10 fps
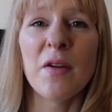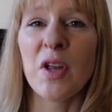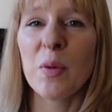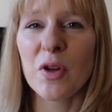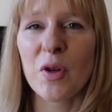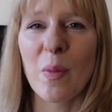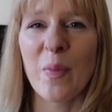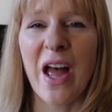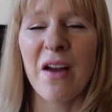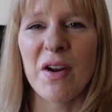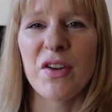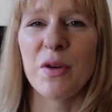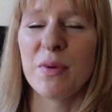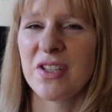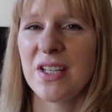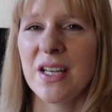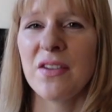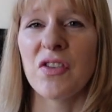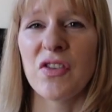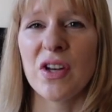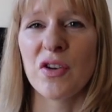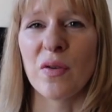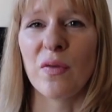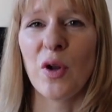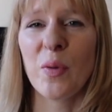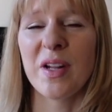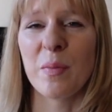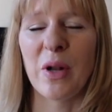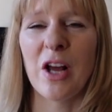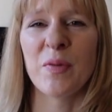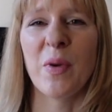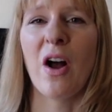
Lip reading: if you would compare it, you would see interstitial fluid and plasma